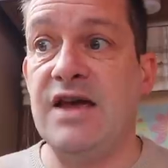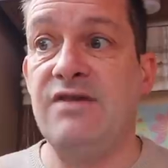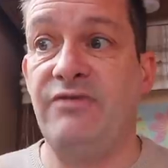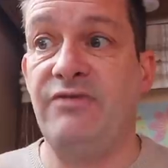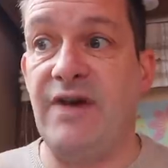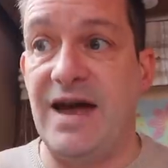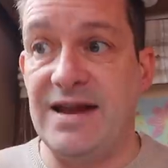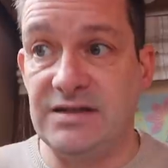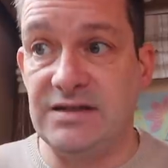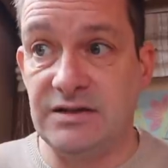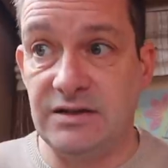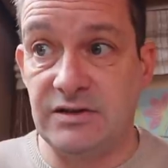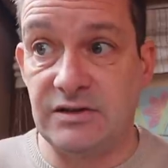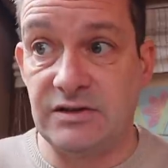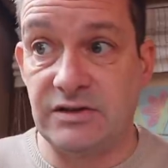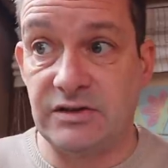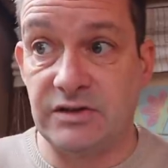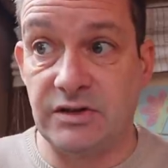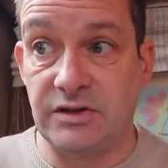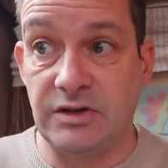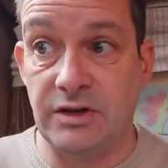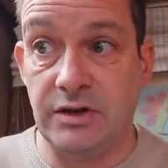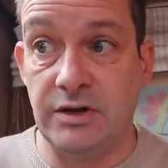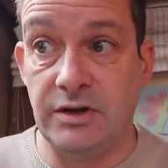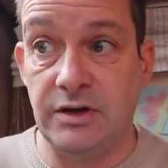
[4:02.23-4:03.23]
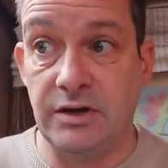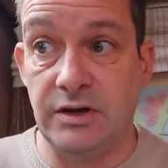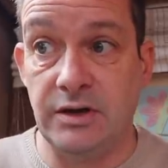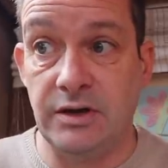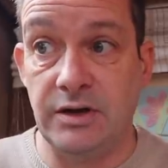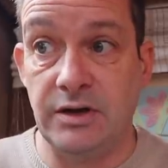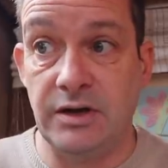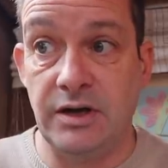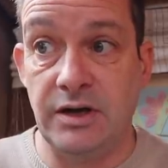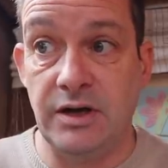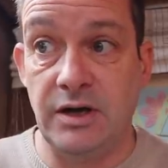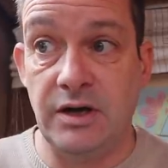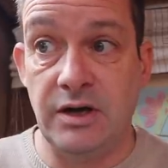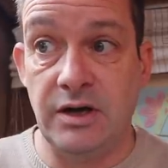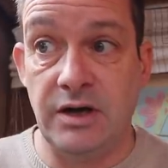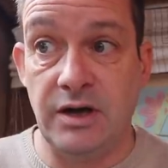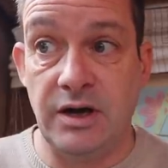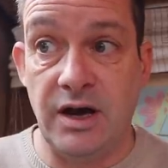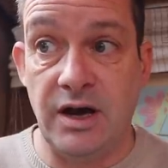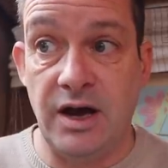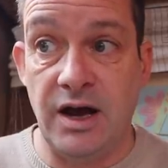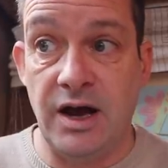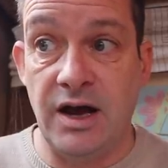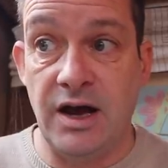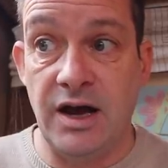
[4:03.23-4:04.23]
events
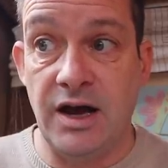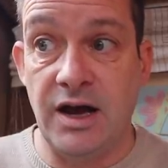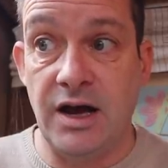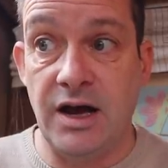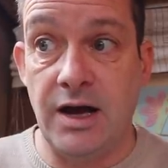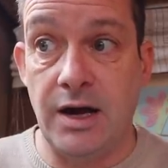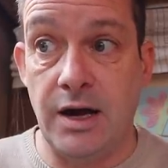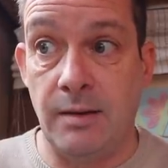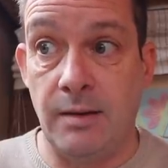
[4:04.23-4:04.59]
uh,